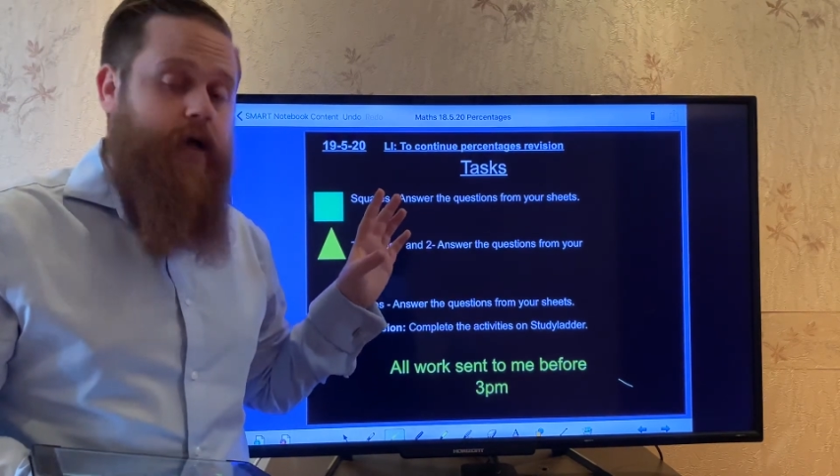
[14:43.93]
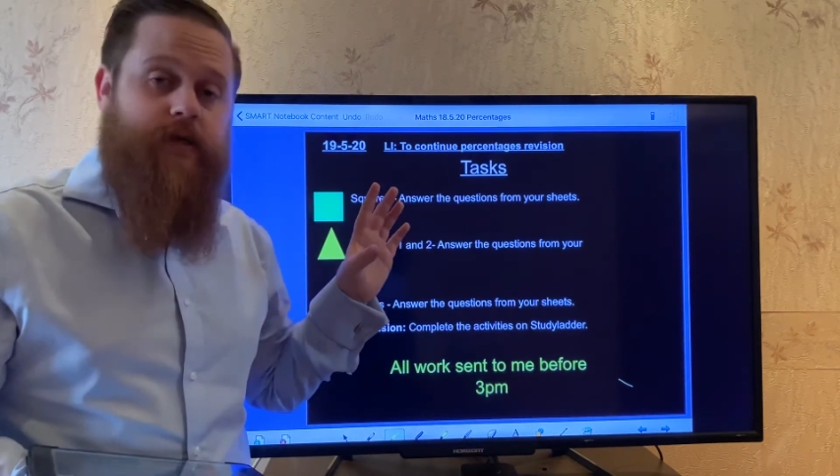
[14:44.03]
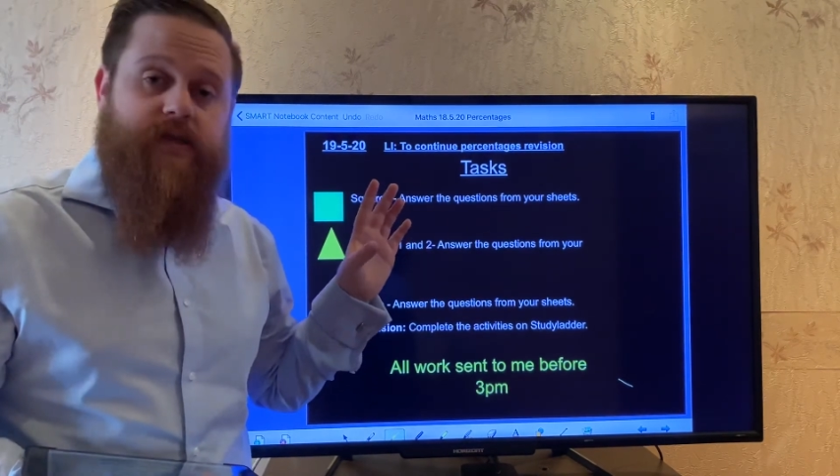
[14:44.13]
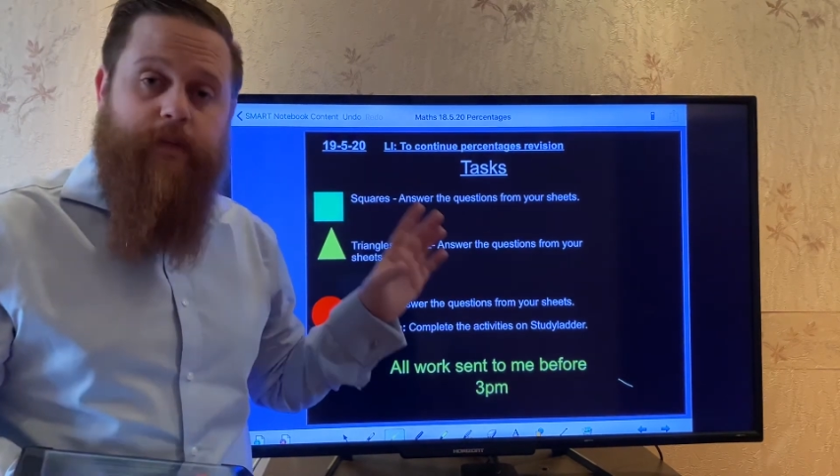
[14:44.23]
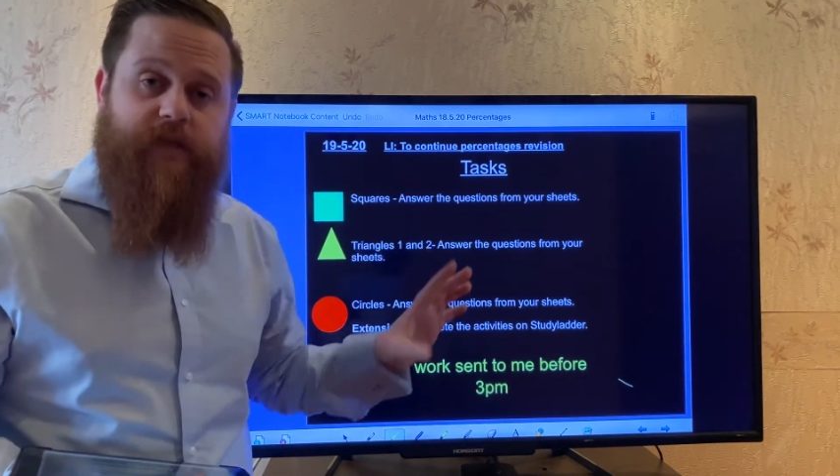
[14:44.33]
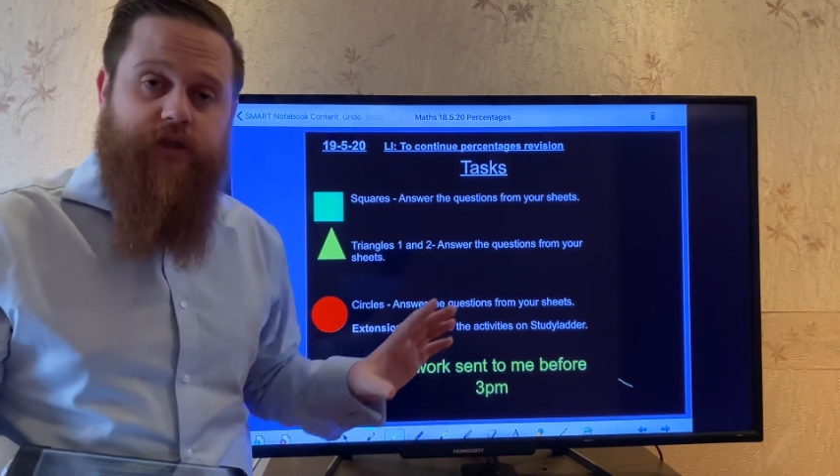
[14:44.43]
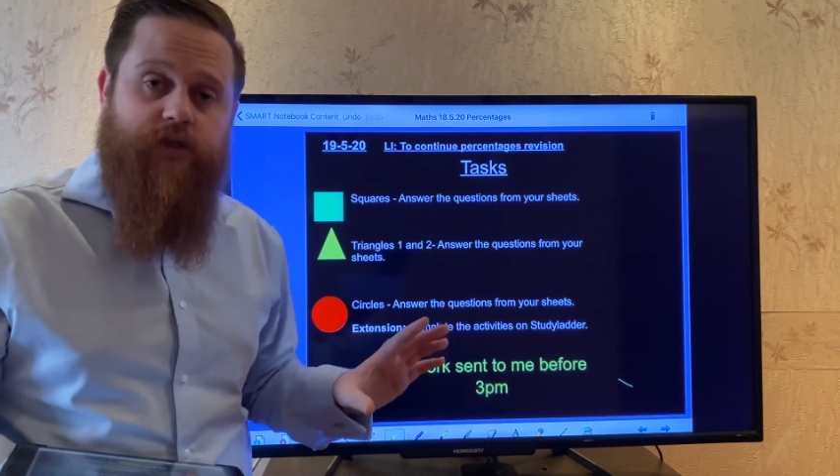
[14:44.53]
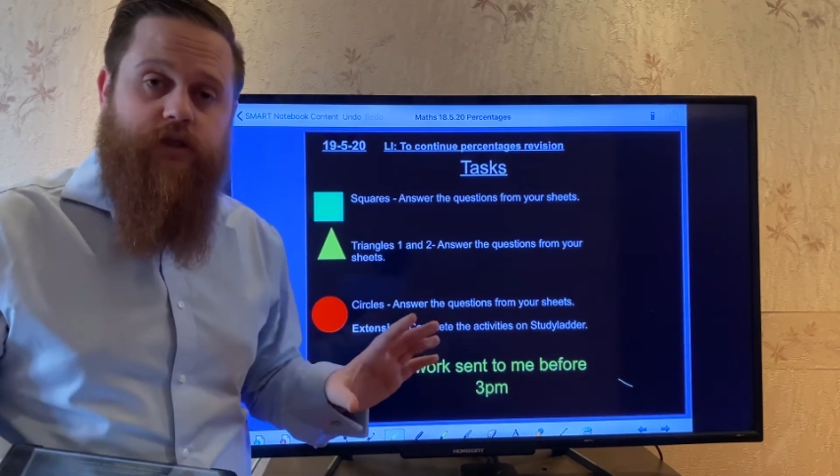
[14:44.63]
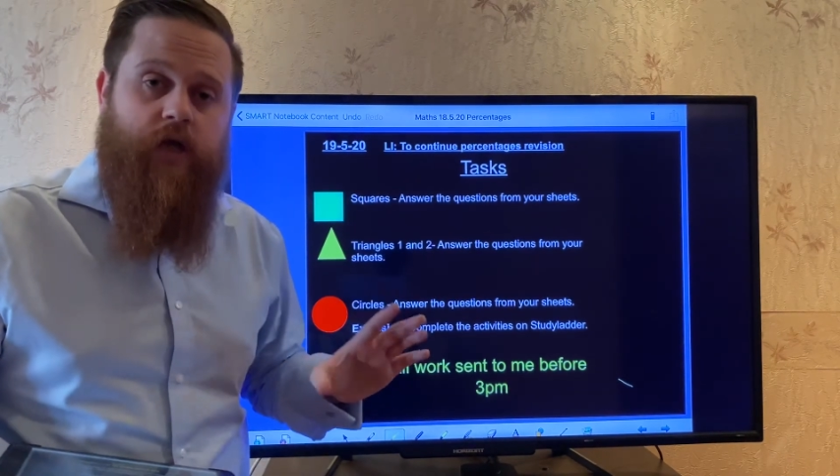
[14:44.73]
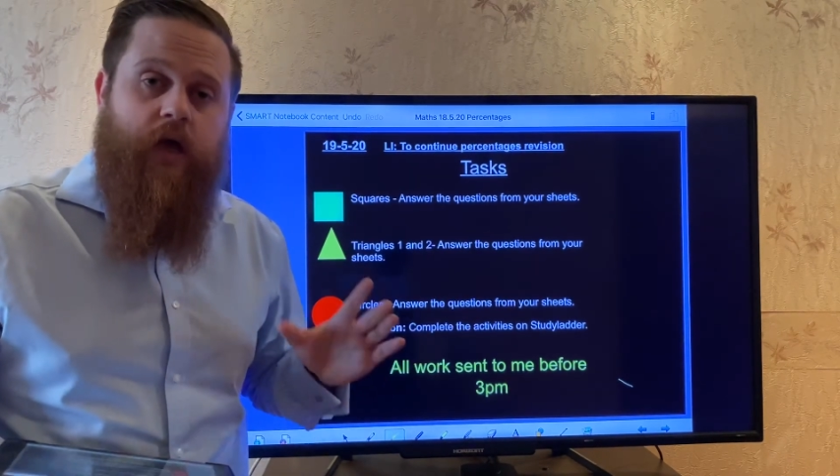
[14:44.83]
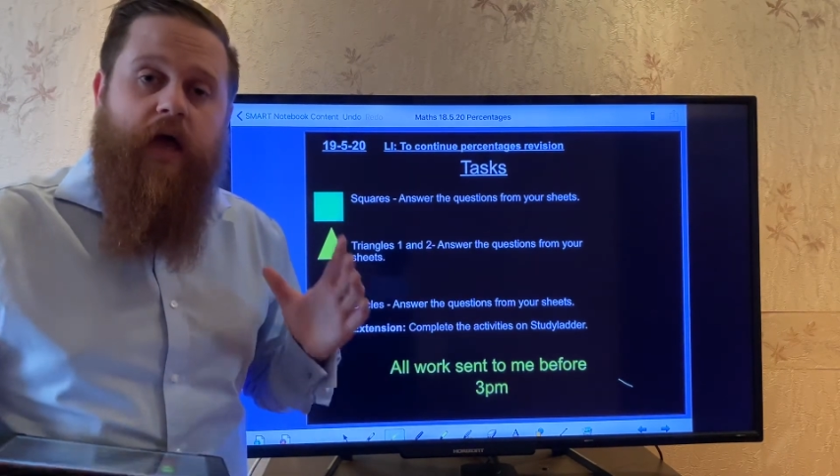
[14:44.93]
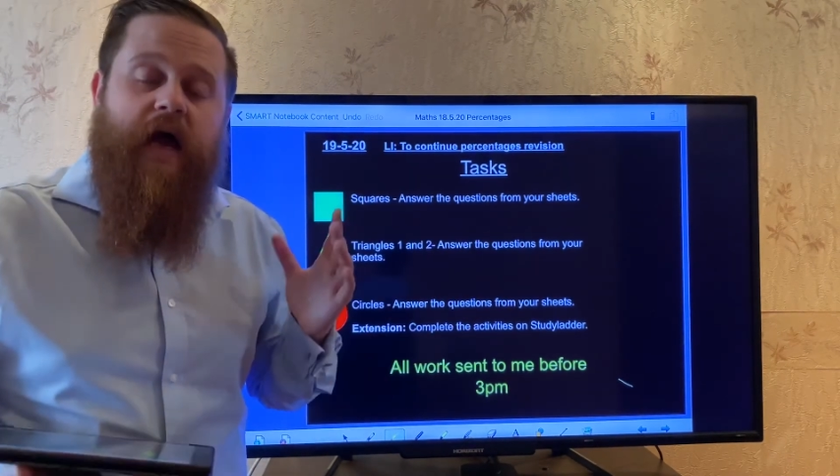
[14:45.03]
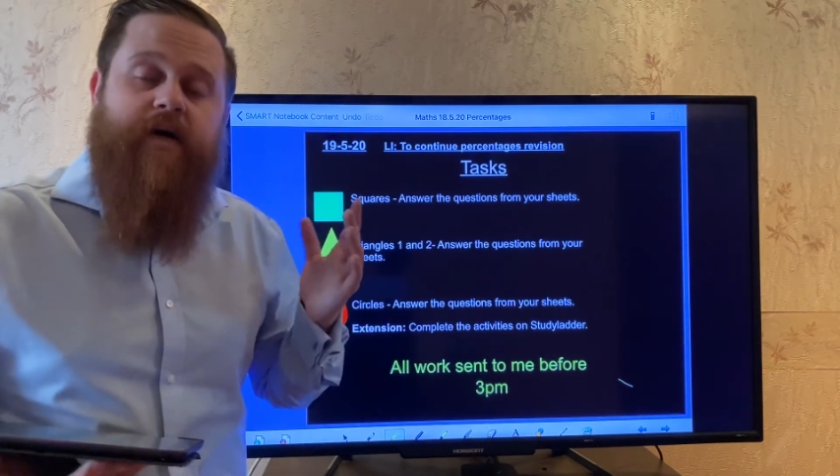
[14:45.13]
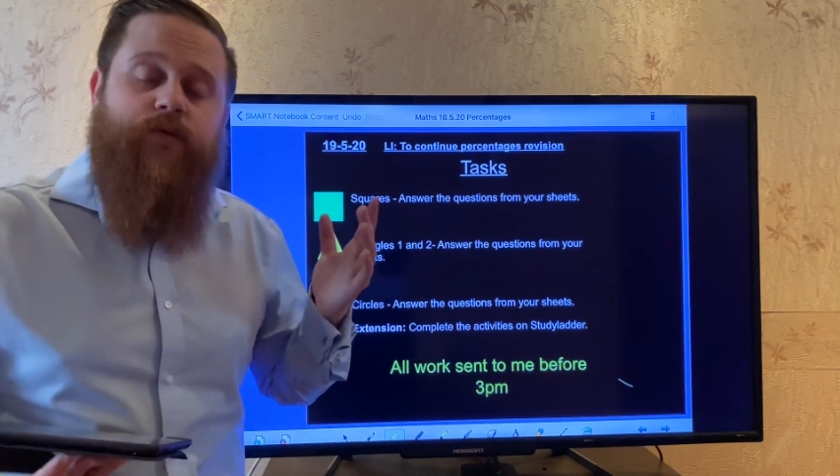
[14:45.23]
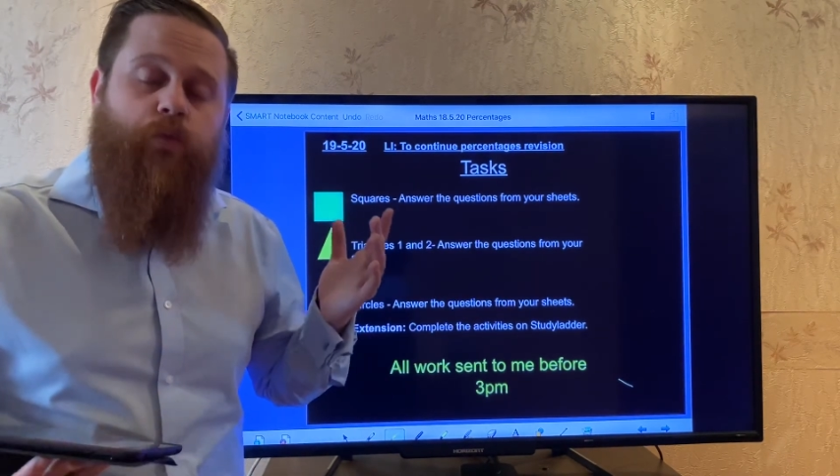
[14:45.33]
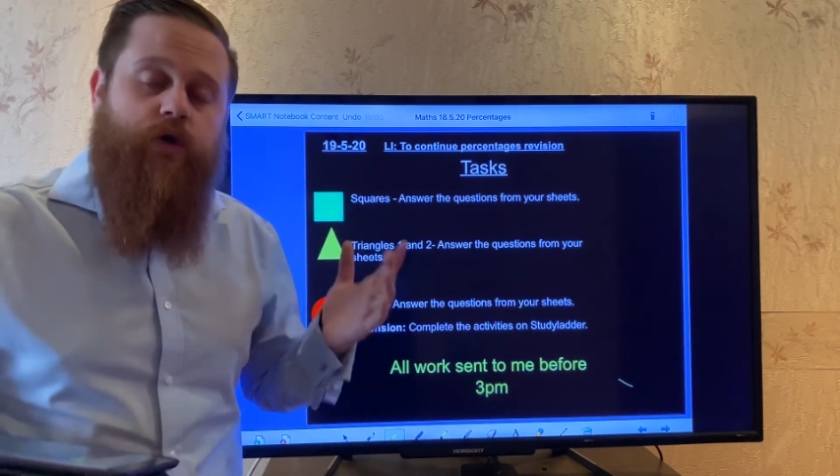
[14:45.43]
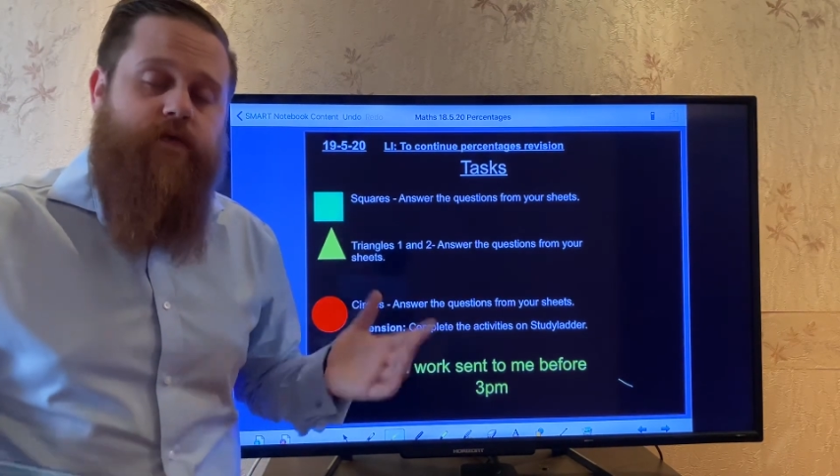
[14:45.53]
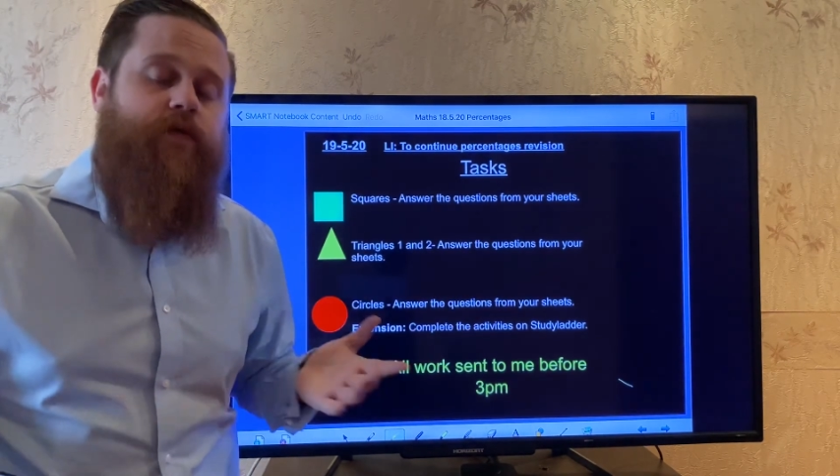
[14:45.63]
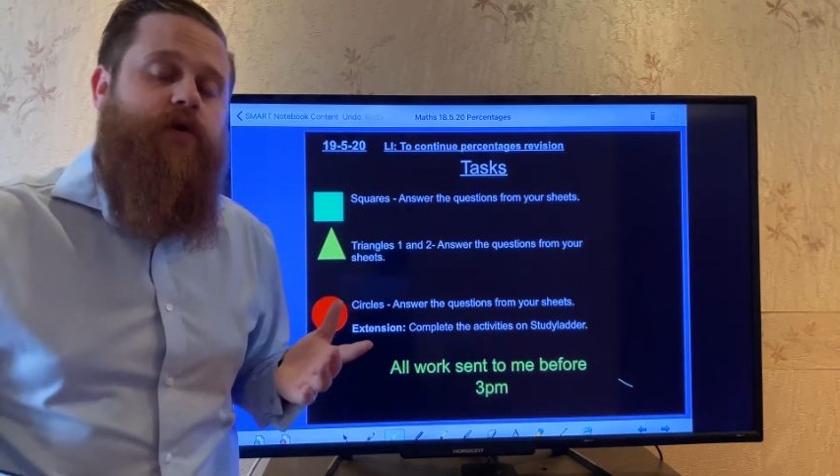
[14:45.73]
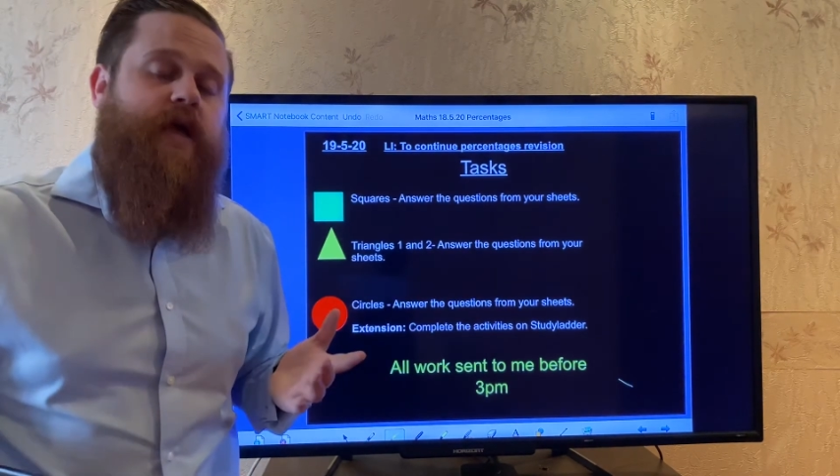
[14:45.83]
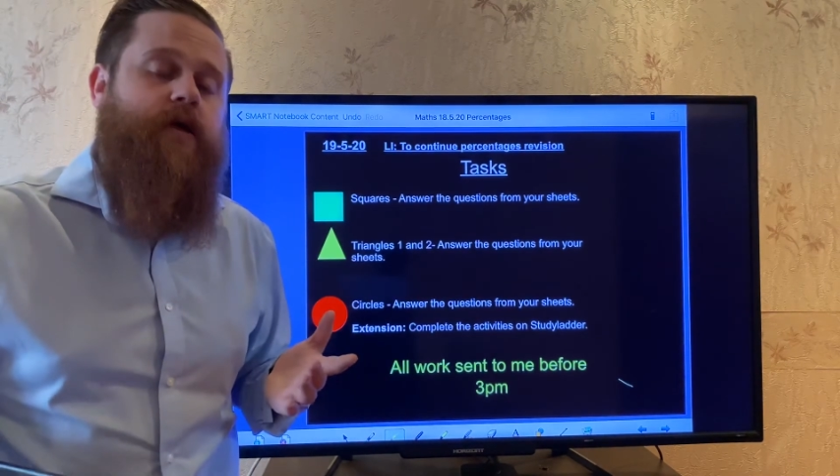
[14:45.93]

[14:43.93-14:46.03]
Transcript: Skype sessions. Have a wonderful